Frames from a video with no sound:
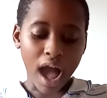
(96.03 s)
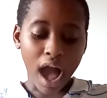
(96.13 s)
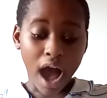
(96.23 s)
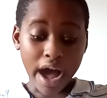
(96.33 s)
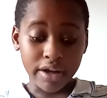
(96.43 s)

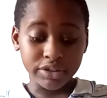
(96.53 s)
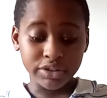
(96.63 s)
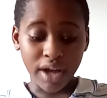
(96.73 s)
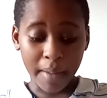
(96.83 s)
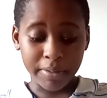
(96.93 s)
how to
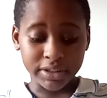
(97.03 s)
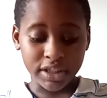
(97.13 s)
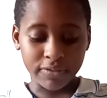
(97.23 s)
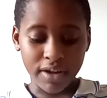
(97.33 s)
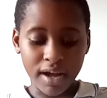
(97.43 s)
hype
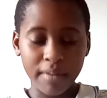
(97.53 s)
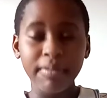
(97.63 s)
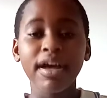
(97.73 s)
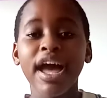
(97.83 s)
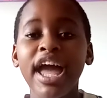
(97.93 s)
yourself up,
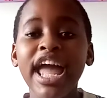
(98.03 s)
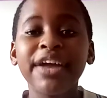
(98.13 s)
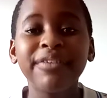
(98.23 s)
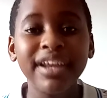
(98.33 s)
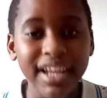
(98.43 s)
a
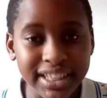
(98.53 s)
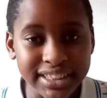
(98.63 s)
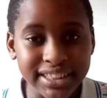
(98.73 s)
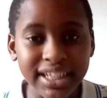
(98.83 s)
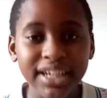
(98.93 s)

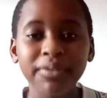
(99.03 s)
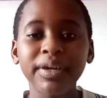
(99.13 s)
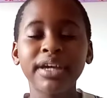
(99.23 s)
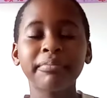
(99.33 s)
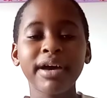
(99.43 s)
realistic week
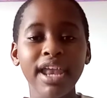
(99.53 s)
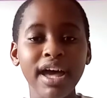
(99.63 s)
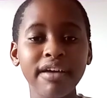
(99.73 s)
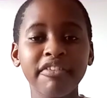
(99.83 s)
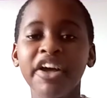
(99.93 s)
in my life,